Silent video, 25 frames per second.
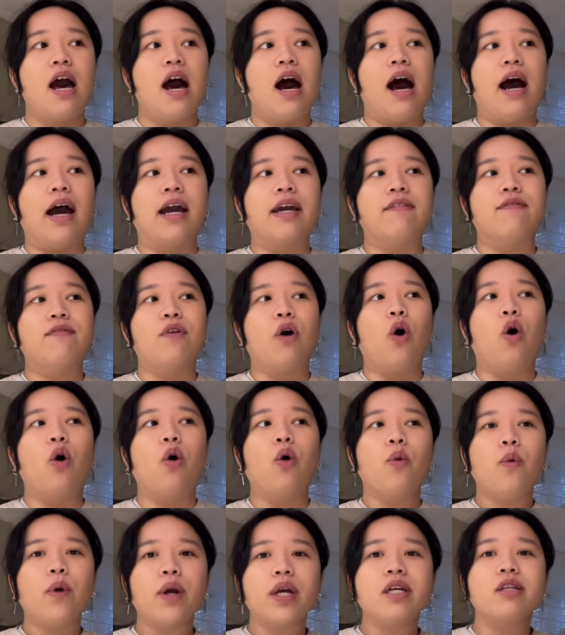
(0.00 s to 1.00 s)
I've
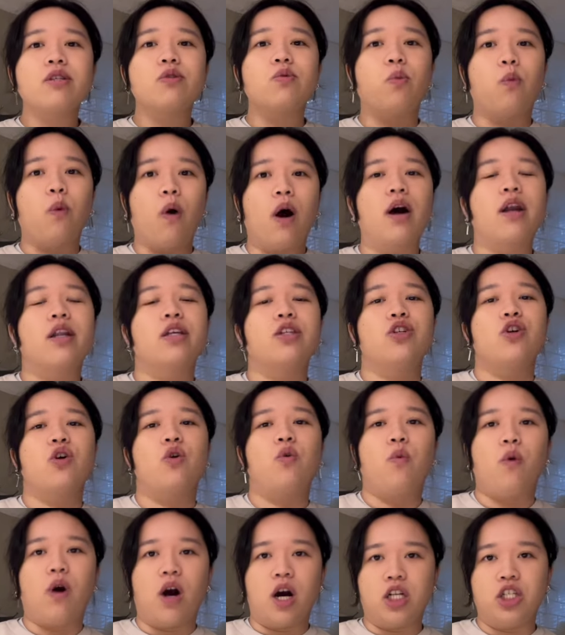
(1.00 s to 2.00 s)
always wanted to
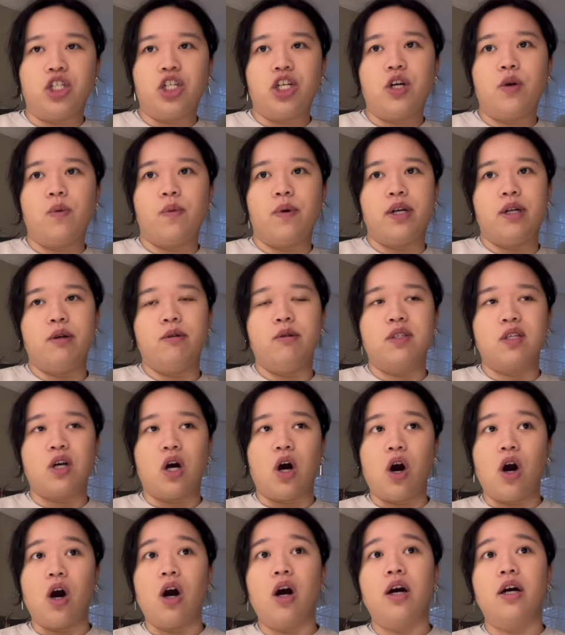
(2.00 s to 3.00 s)
watch it when it was
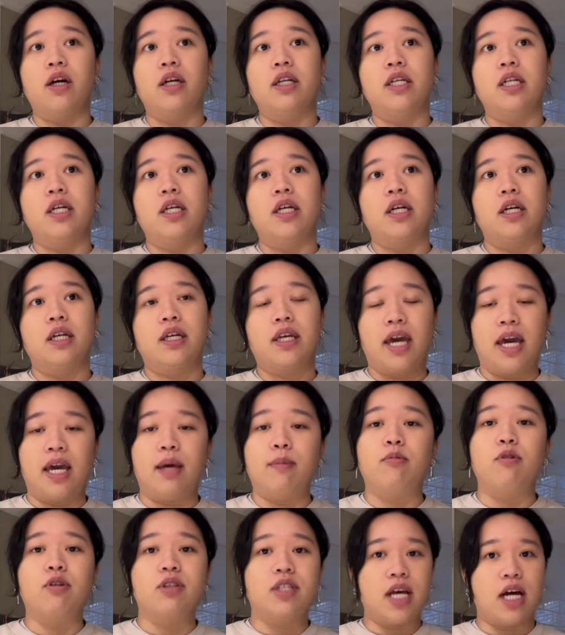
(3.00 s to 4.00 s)
on
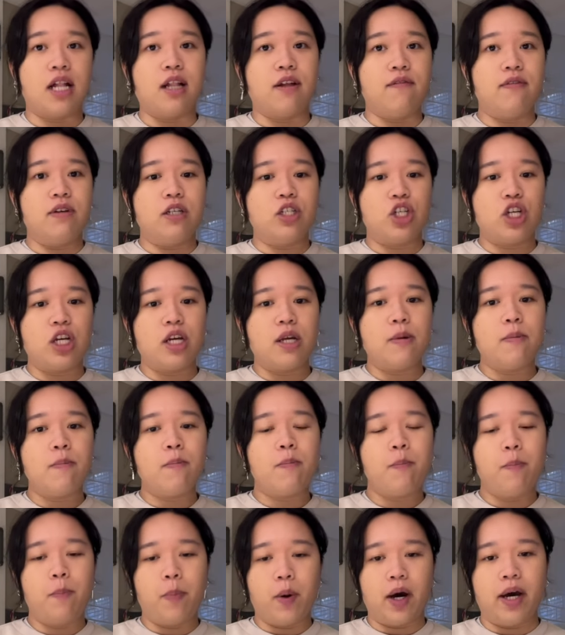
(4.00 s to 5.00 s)
cable
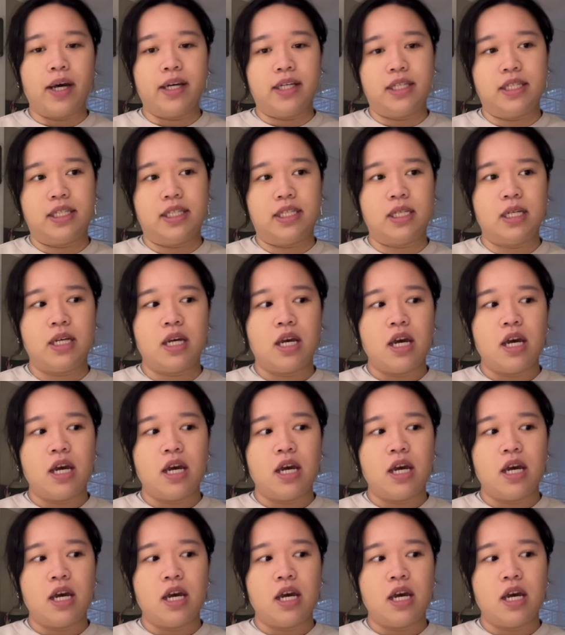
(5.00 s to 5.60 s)
television, but